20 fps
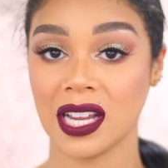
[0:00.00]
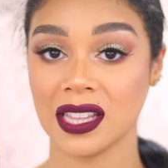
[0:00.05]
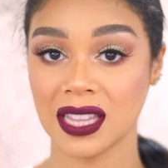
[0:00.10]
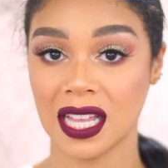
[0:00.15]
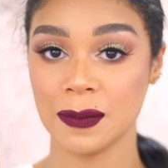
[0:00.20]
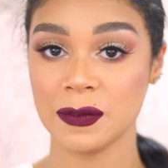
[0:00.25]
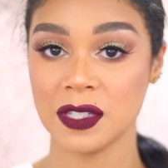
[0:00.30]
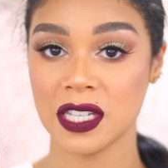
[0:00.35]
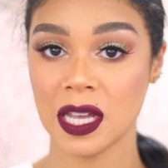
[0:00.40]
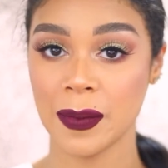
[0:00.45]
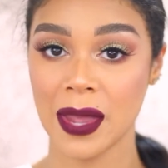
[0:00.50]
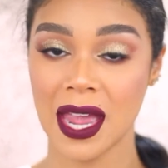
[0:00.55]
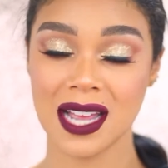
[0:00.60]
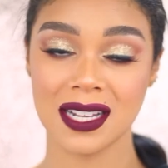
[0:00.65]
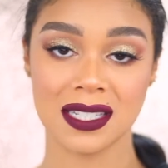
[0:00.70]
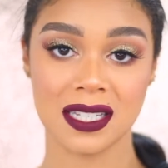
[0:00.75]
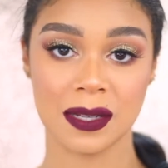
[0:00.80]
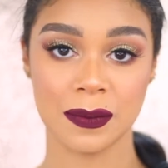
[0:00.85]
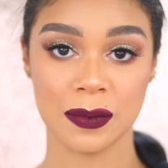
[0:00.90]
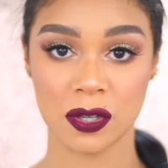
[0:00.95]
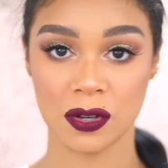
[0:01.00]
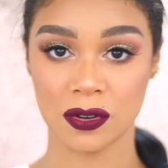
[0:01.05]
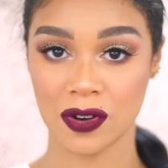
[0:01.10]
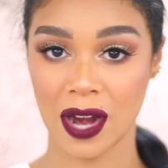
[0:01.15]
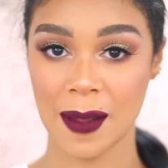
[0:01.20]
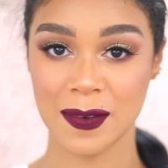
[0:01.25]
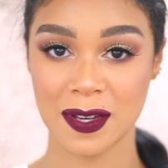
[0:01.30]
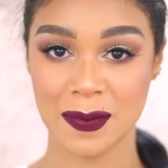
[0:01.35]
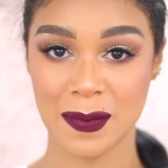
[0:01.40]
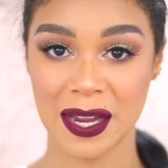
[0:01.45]
it a thumbs up and
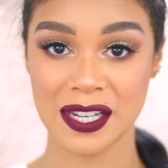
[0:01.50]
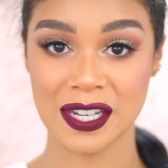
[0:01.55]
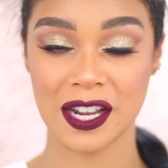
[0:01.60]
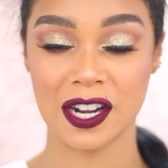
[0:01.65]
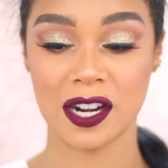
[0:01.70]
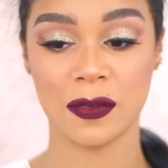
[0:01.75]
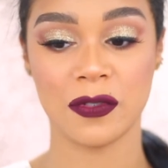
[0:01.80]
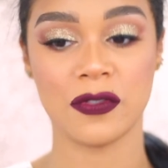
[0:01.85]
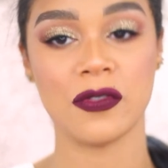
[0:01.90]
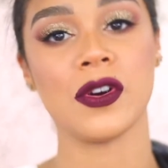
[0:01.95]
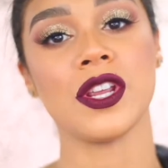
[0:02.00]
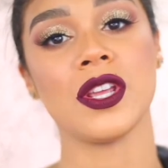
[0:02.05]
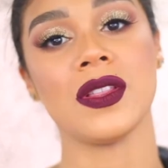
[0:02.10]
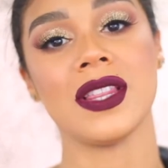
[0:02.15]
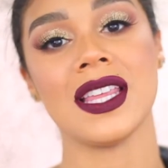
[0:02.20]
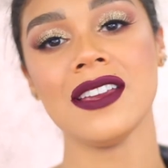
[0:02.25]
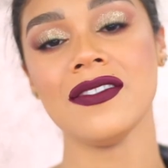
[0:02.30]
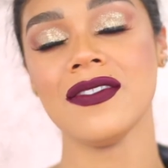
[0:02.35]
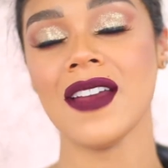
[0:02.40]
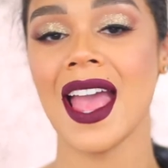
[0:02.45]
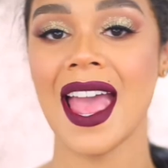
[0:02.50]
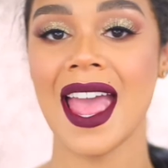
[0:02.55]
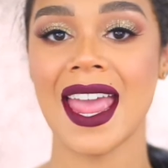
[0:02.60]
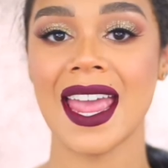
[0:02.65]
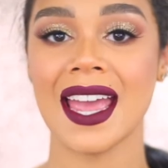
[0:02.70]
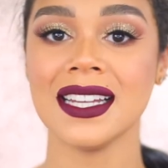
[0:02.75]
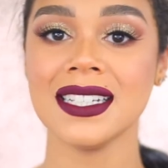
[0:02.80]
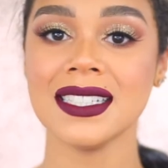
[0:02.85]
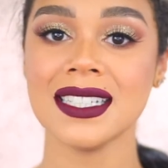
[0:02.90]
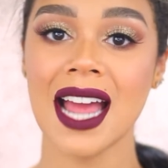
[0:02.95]
subscribe to my channel before you leave,
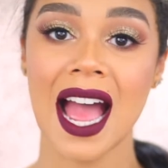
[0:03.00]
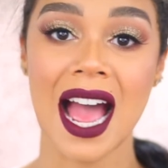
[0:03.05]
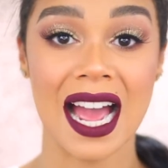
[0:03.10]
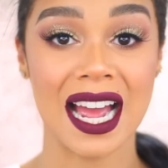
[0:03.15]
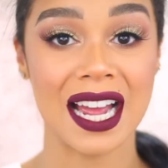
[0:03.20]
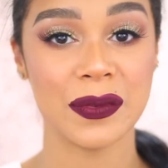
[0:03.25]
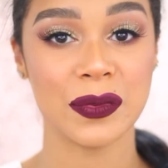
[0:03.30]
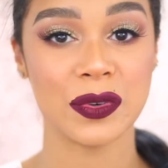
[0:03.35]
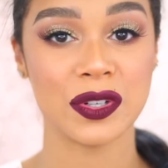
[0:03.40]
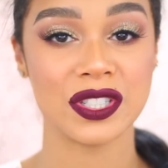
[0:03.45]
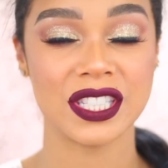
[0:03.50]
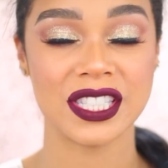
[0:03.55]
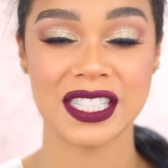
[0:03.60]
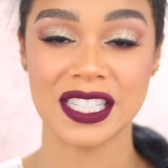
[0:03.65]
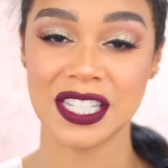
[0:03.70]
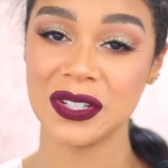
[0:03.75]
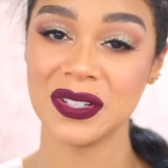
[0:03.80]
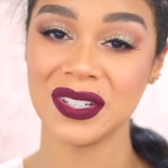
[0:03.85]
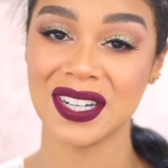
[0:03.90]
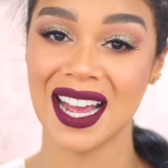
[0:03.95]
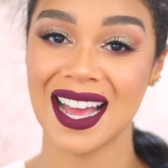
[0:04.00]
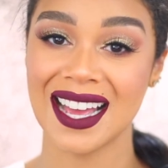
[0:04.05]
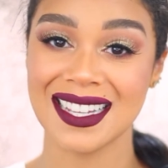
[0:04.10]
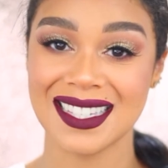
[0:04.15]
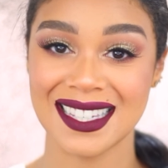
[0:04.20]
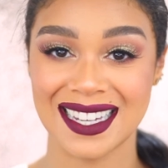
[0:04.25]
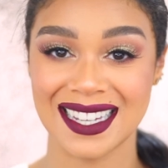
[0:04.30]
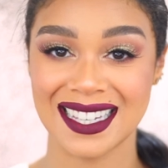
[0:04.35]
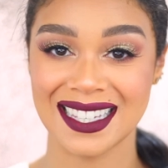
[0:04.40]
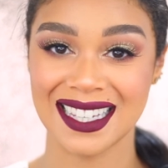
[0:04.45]
and I will see you guys
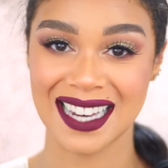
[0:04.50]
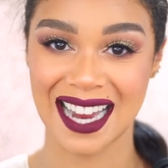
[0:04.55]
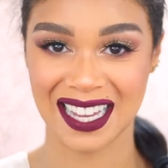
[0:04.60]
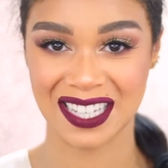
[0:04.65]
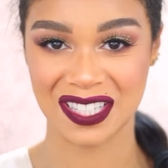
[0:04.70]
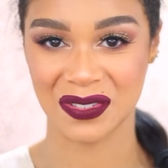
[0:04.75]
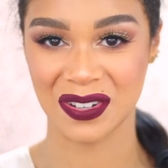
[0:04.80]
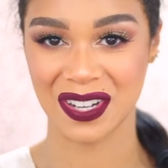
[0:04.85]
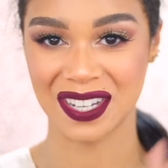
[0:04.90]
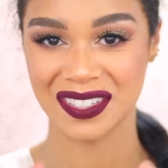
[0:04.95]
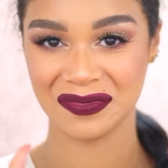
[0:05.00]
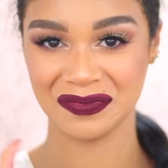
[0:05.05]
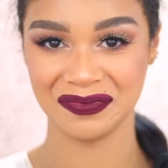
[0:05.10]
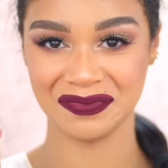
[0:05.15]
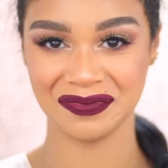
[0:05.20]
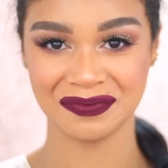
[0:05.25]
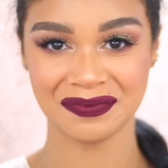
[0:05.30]
in the next one.